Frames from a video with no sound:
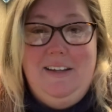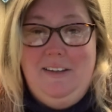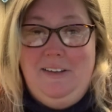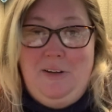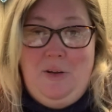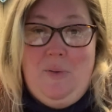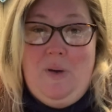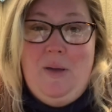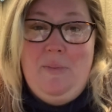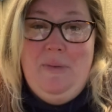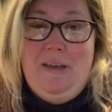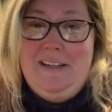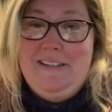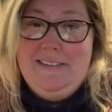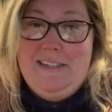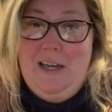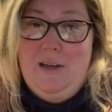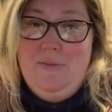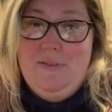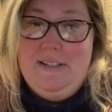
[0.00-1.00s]
You know, I make
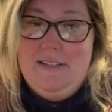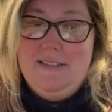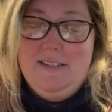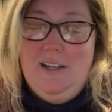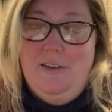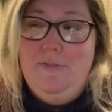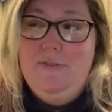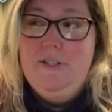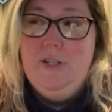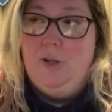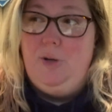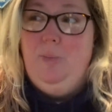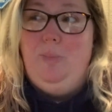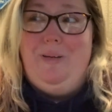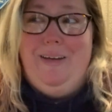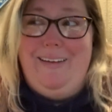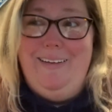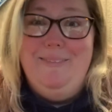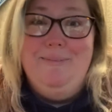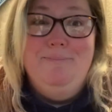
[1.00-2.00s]
salves and stuff too,
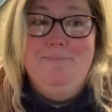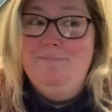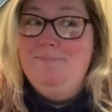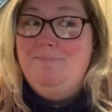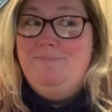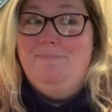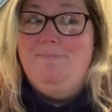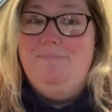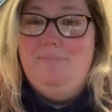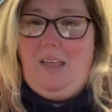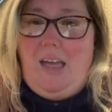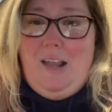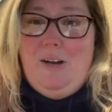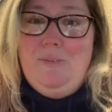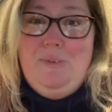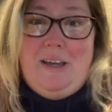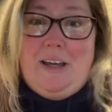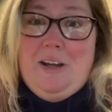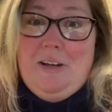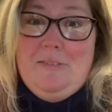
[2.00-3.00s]
but I
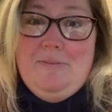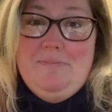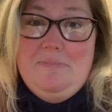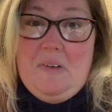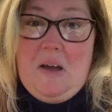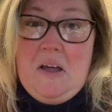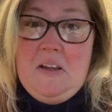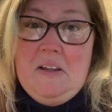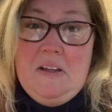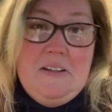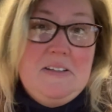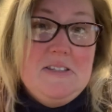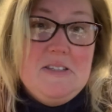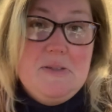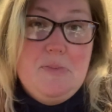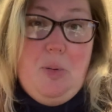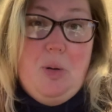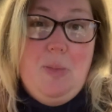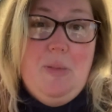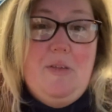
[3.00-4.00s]
don't care. I like to
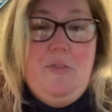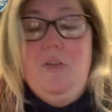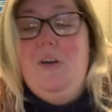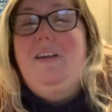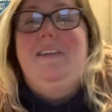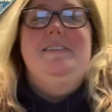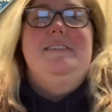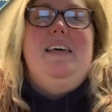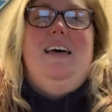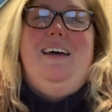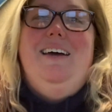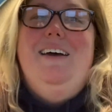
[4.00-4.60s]
support my friends.